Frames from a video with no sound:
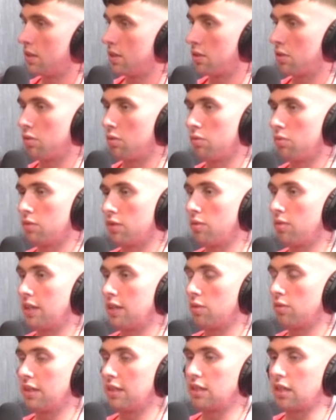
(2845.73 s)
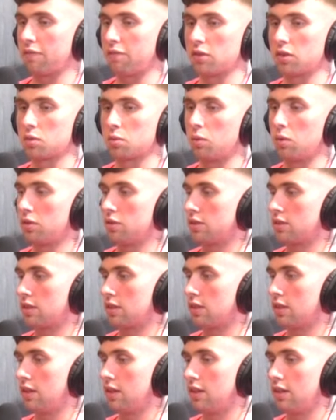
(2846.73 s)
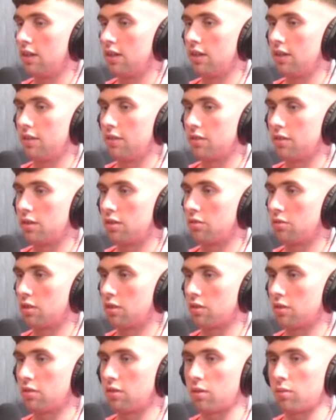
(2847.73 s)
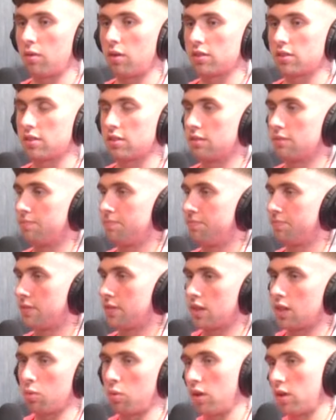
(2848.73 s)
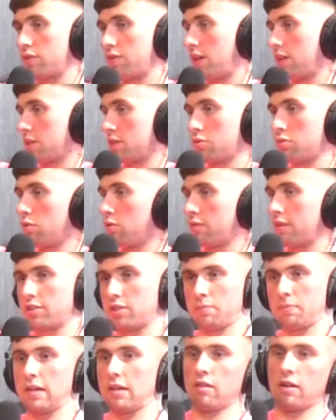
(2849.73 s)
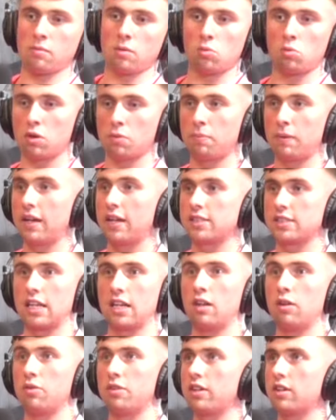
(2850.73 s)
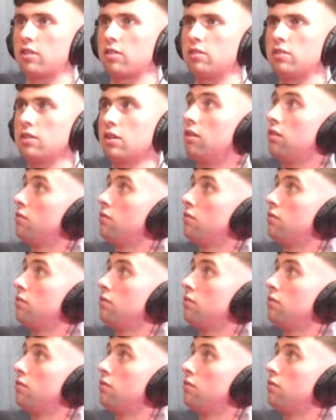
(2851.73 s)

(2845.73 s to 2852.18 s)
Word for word: you know, the only the only difference was that, you know, you're you're watching the world's fastest road racer, Peter Hickman walk by and say hello there. you, are going,